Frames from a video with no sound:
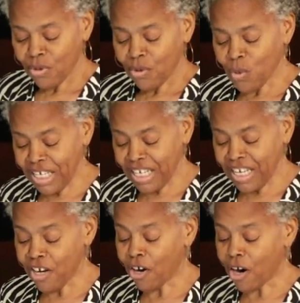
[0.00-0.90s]
We can
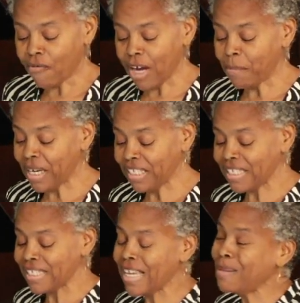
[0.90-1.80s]
hear all right, but at the
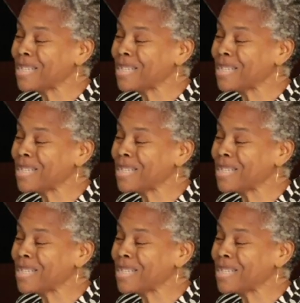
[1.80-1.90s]
same